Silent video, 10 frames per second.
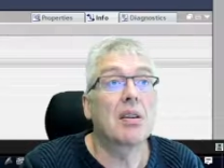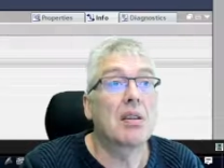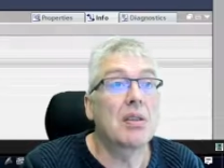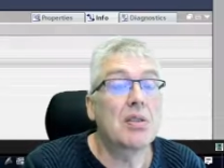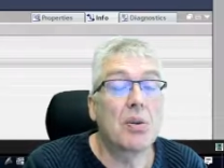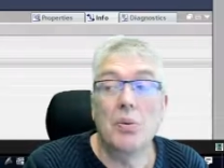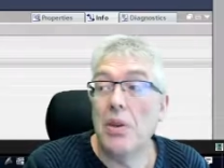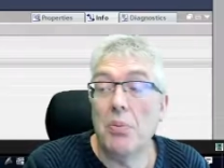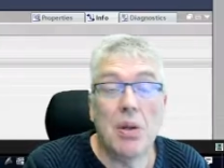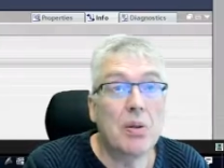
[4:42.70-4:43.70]
So
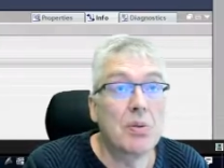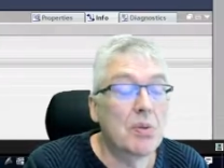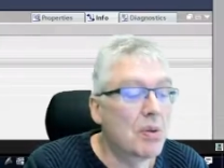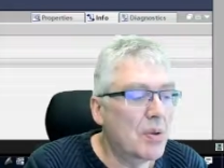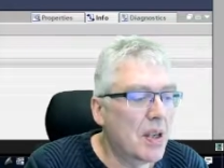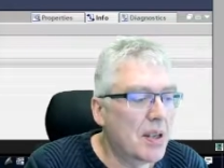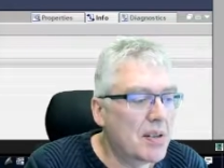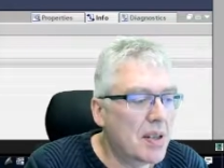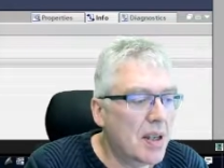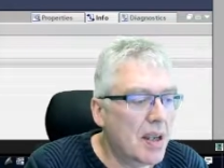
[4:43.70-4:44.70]
then we are going to look at
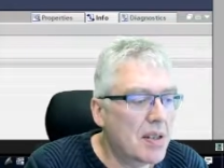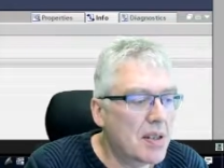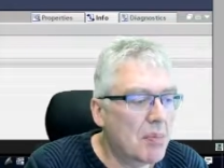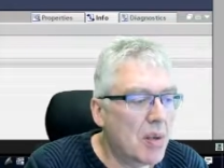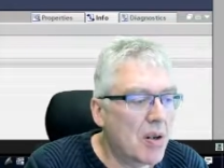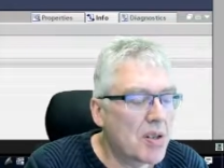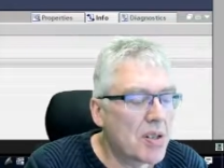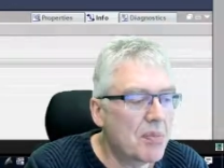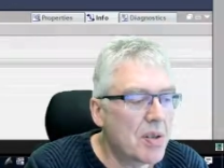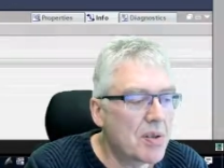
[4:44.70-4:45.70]
the blocks.
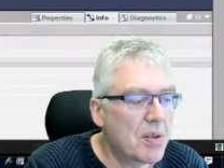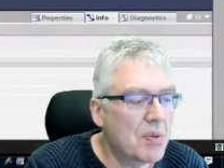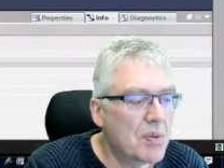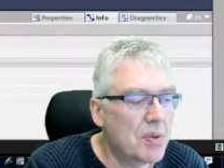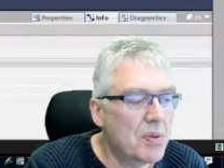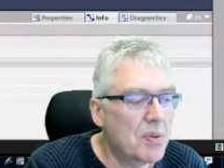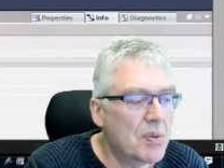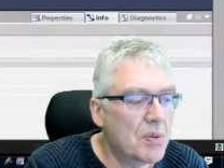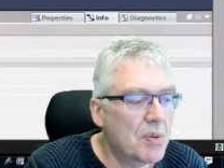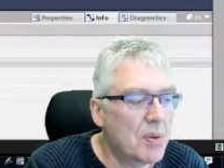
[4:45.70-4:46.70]
I'm just going to
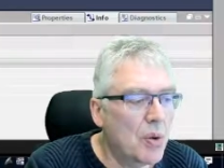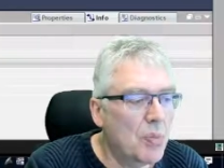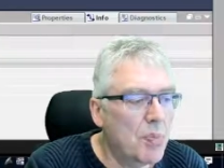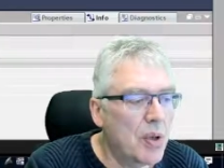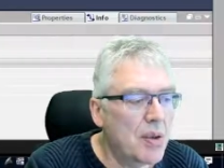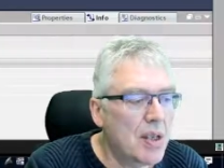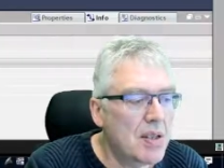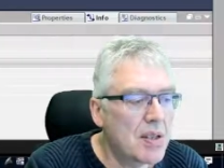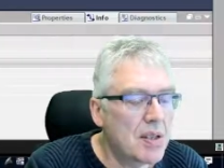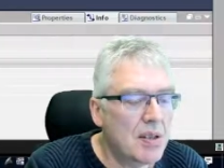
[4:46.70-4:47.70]
open
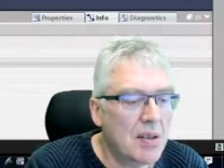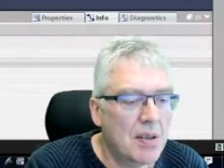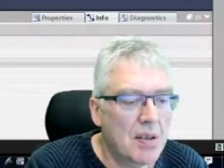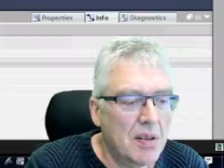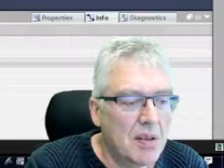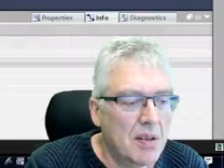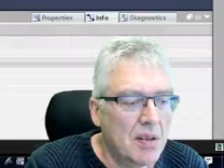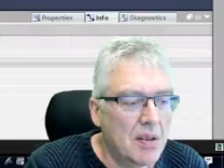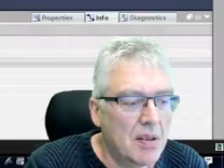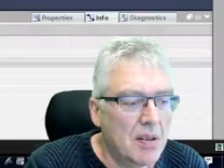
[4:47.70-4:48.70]
these.
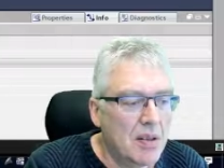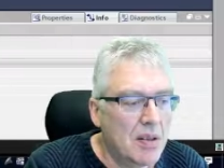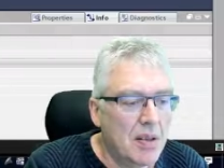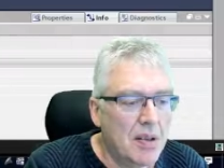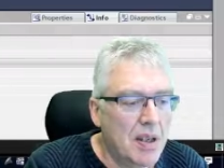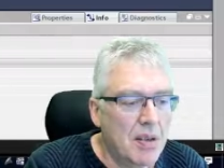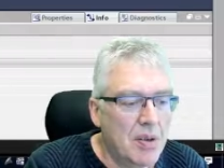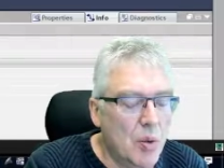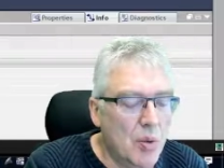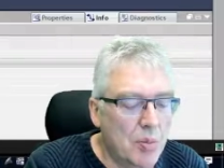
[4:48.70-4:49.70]
They are
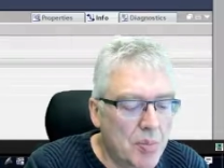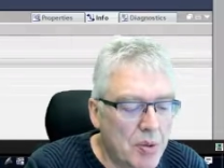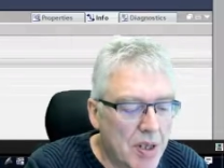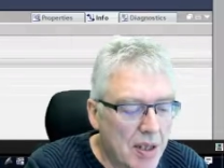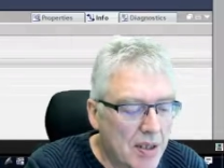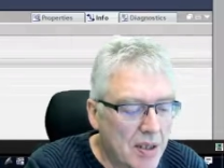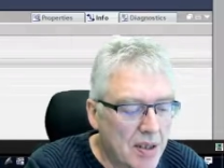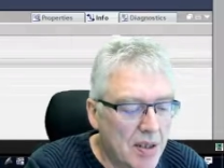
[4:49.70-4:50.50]
know-how protected.